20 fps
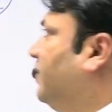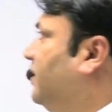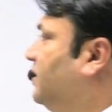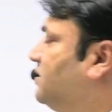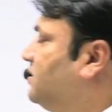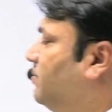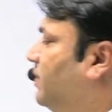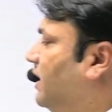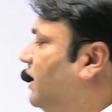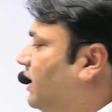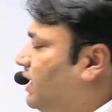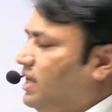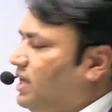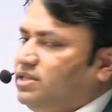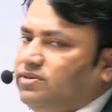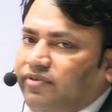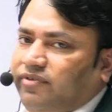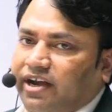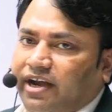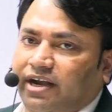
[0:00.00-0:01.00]
Marathas we
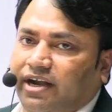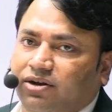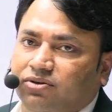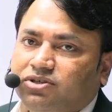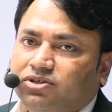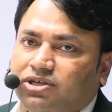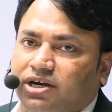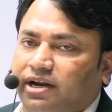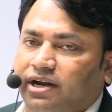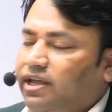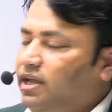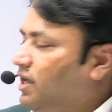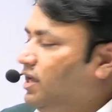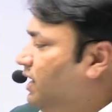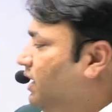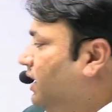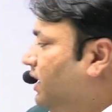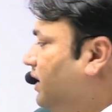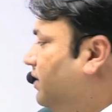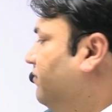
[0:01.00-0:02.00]
need to study
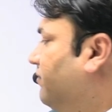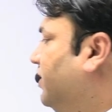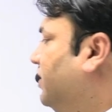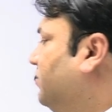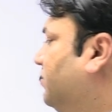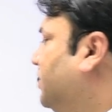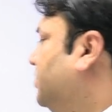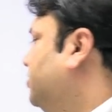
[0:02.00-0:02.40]
in very much